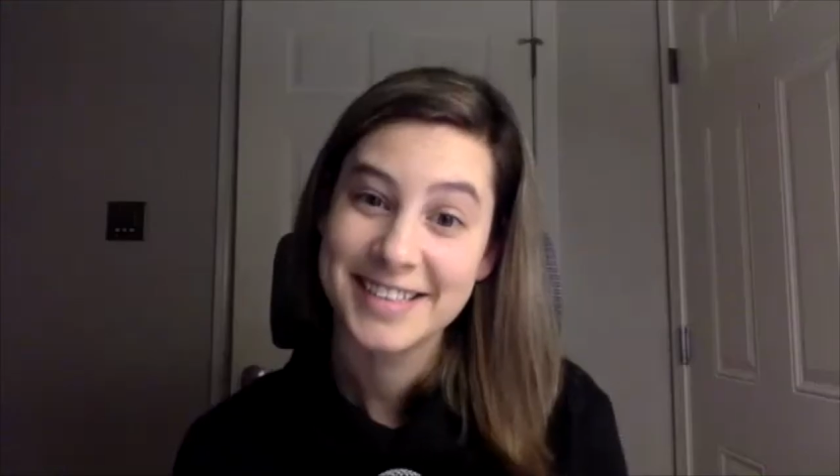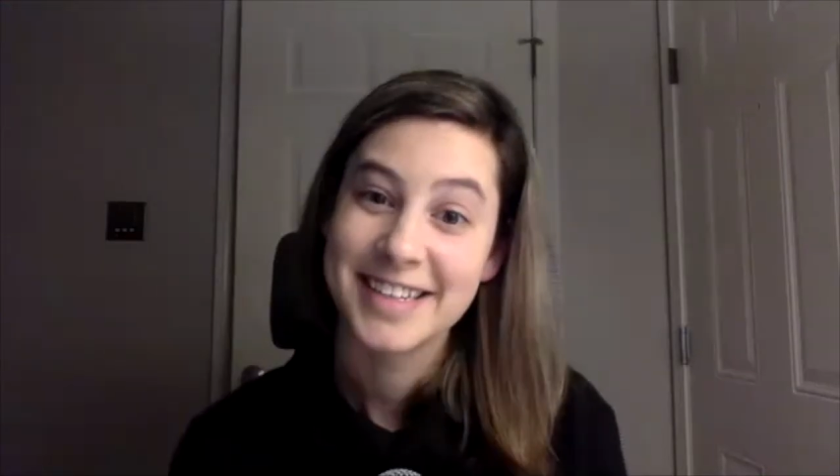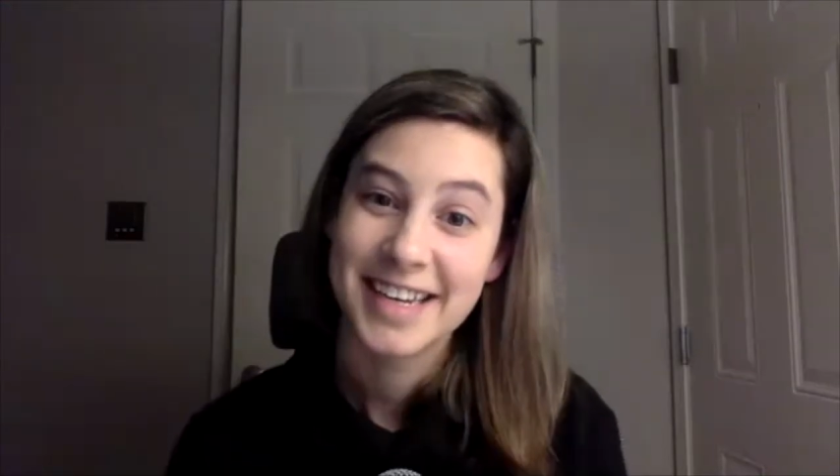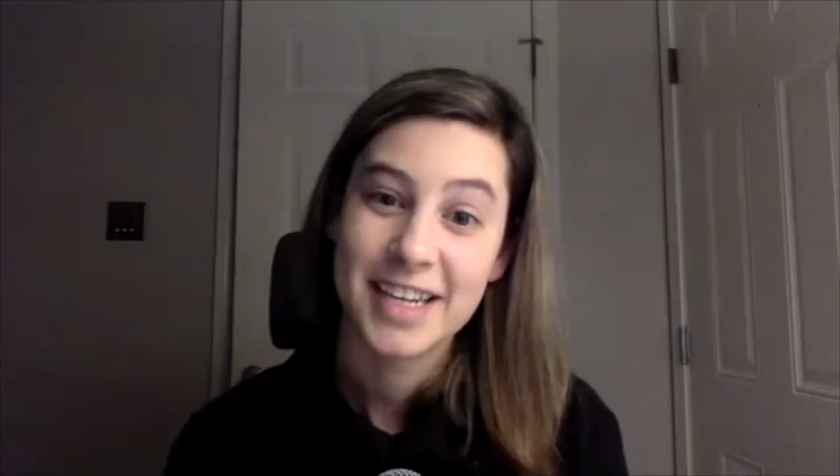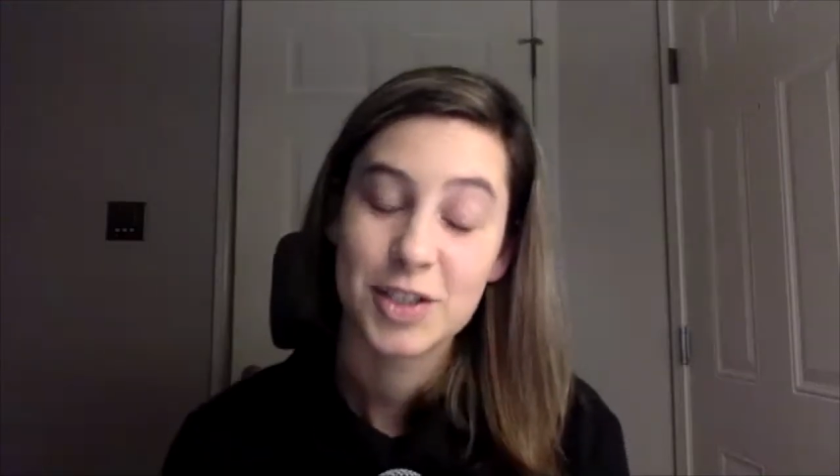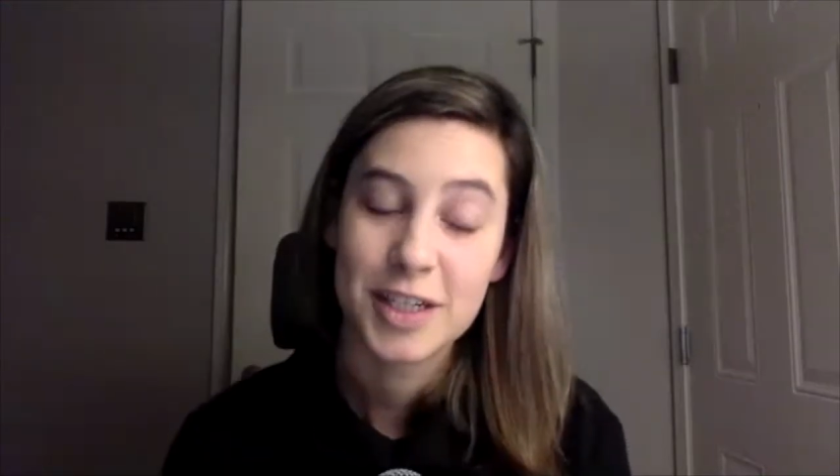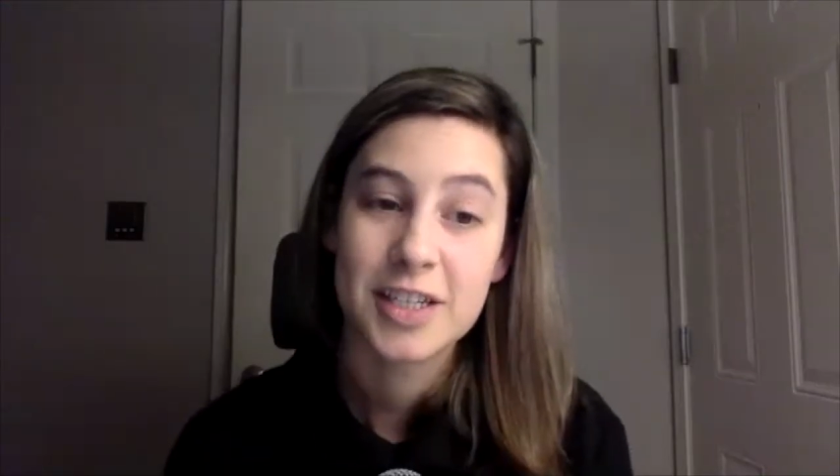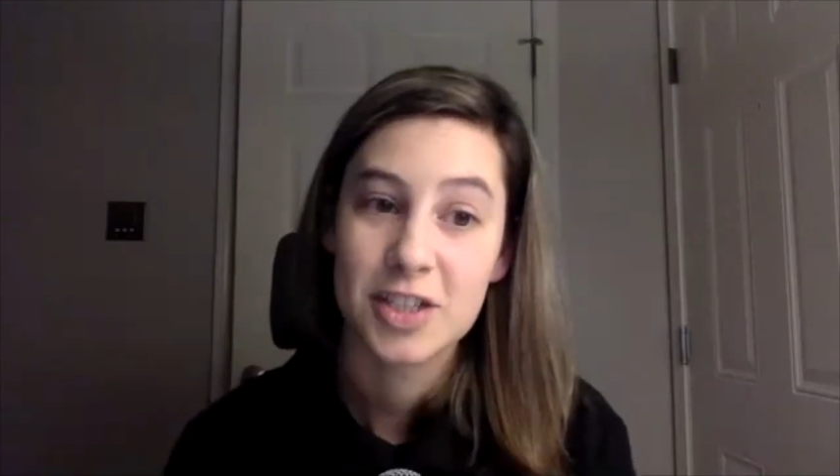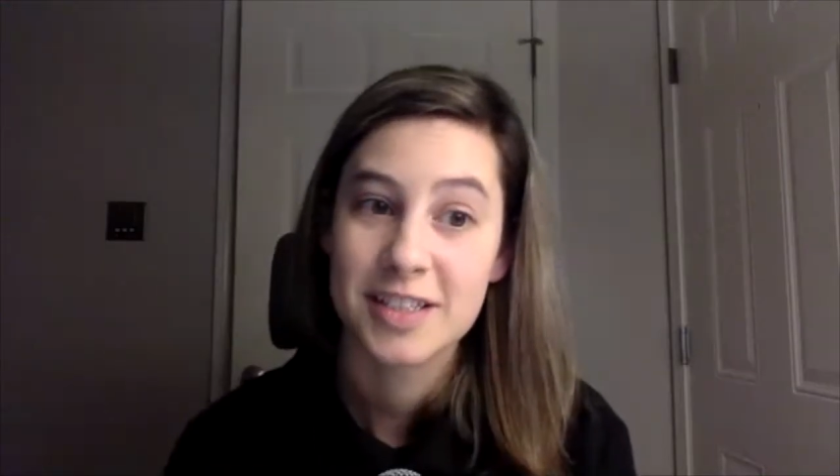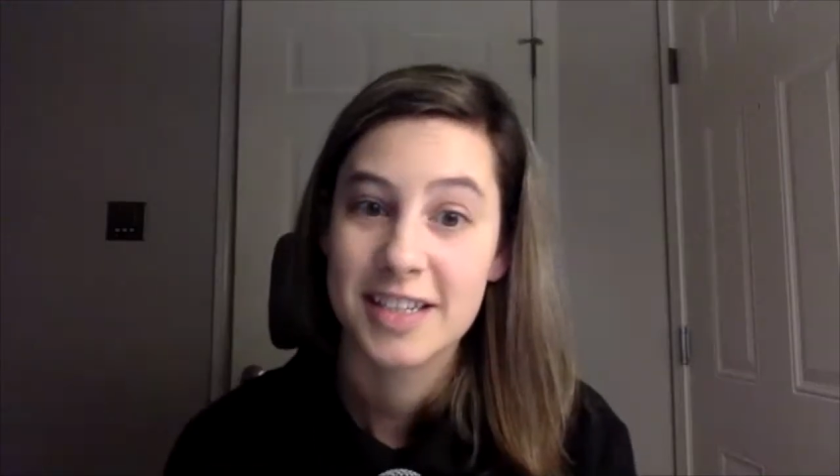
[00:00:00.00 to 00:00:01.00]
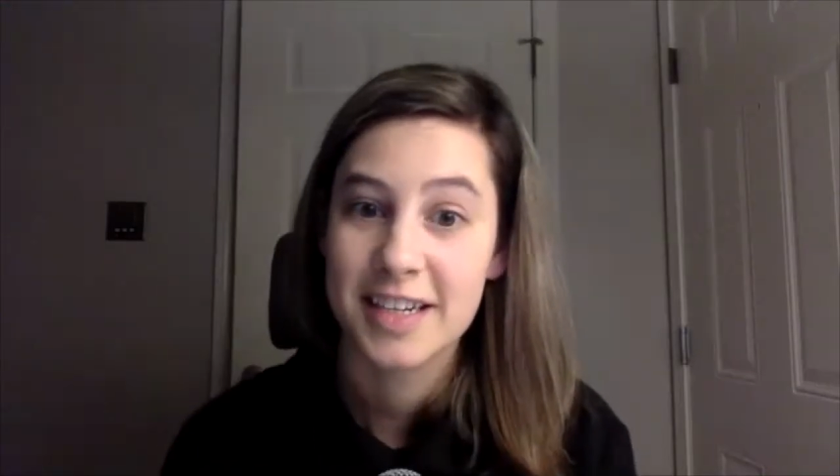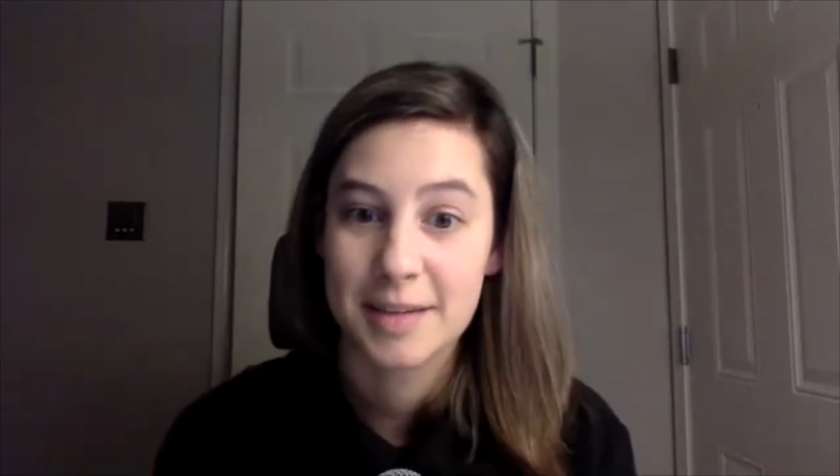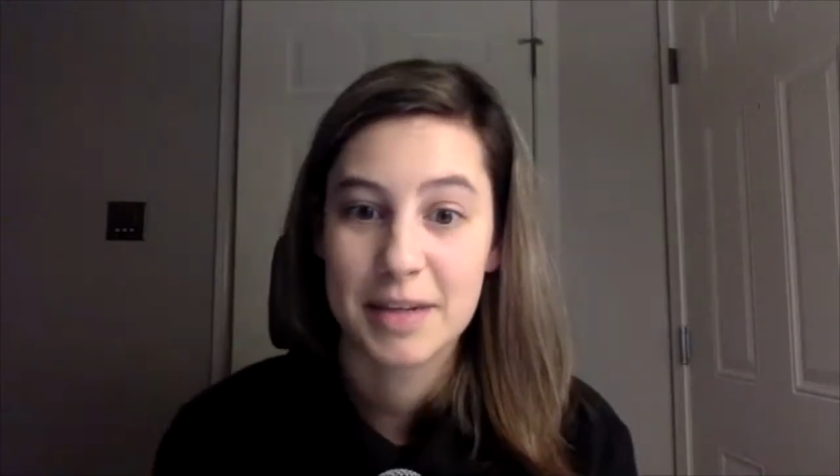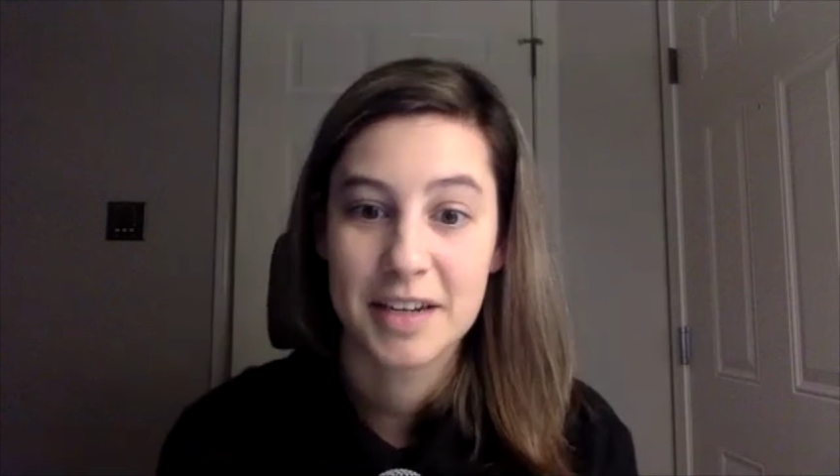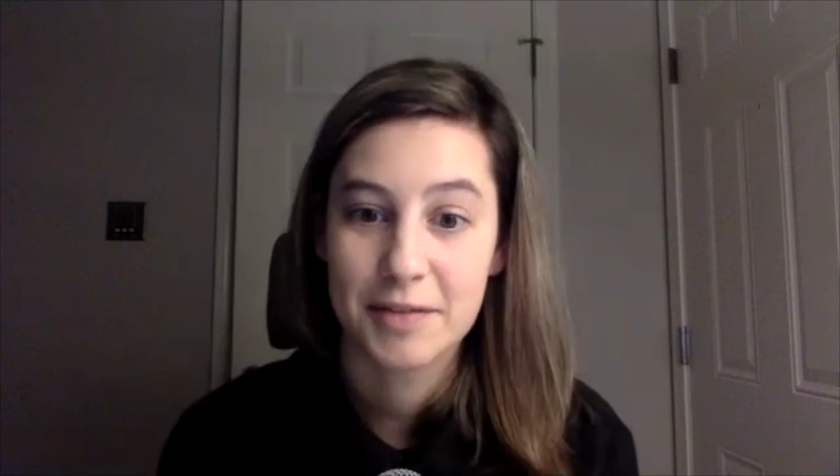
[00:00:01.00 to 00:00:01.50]
it changes. And I
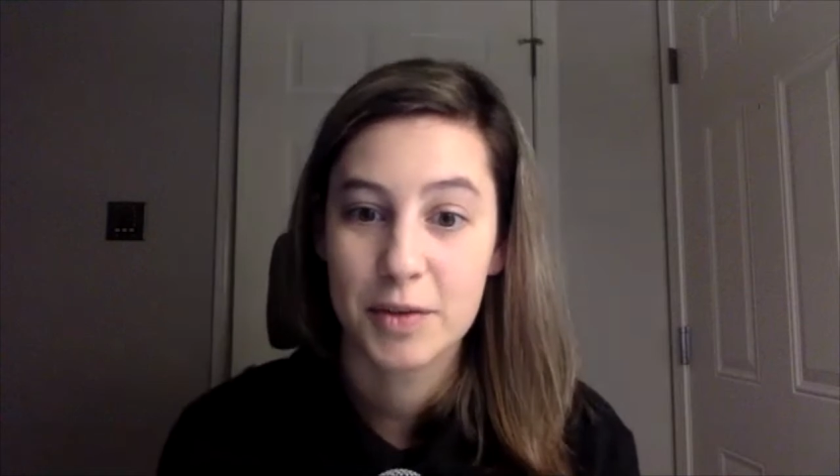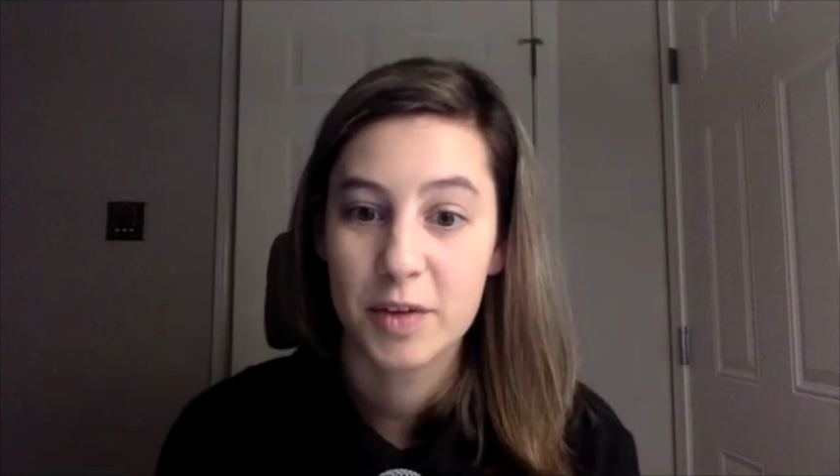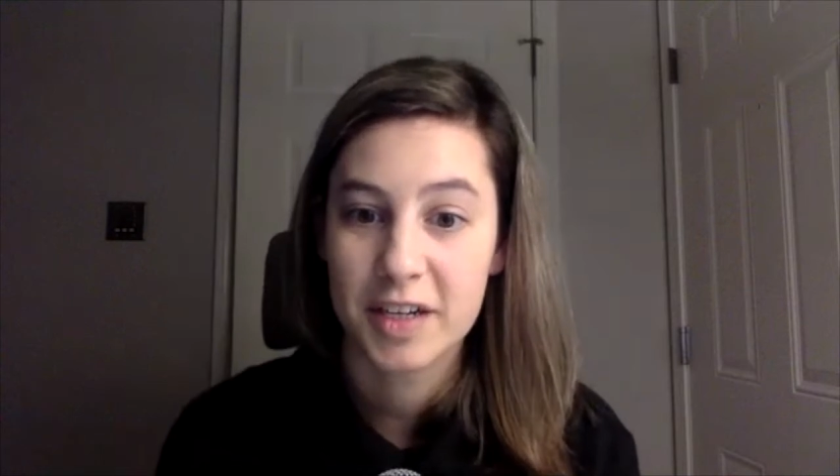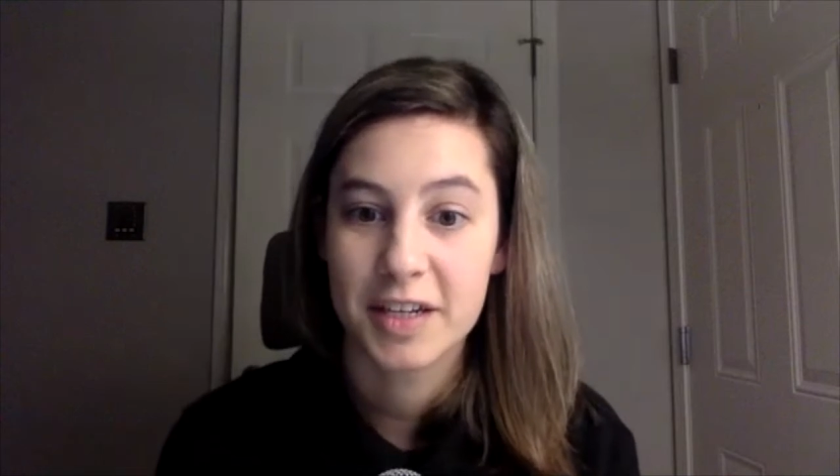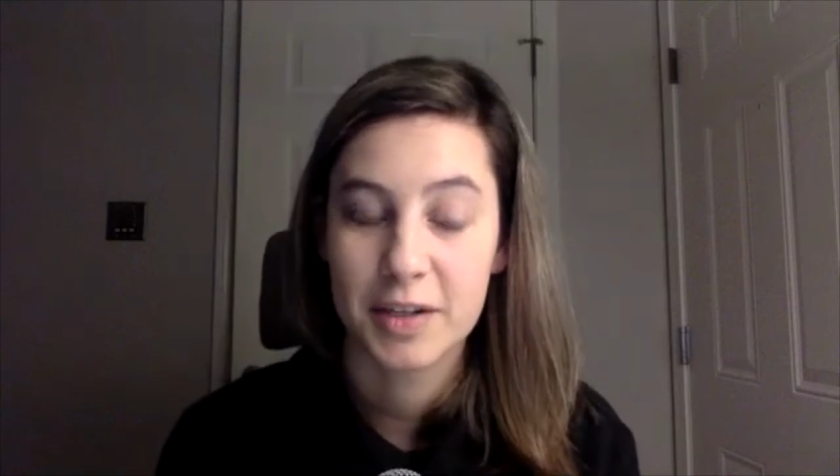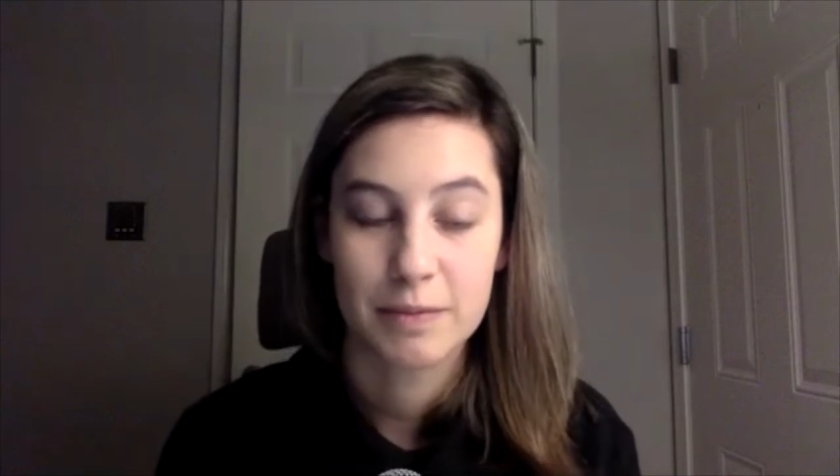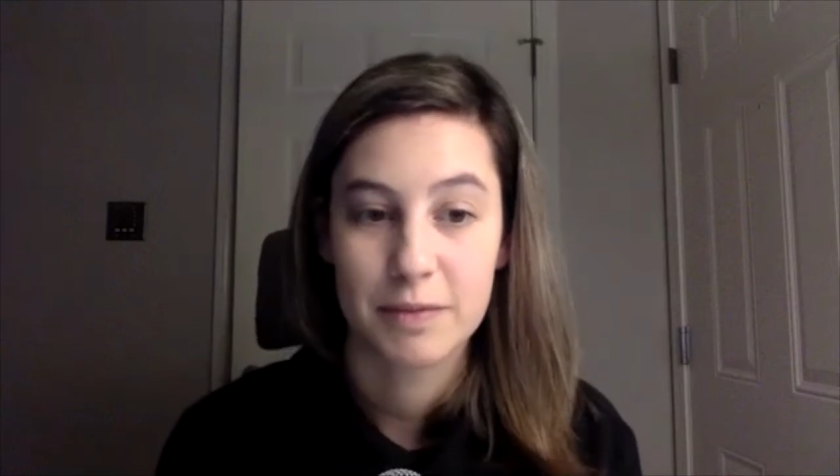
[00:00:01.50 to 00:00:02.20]
mean, if you look at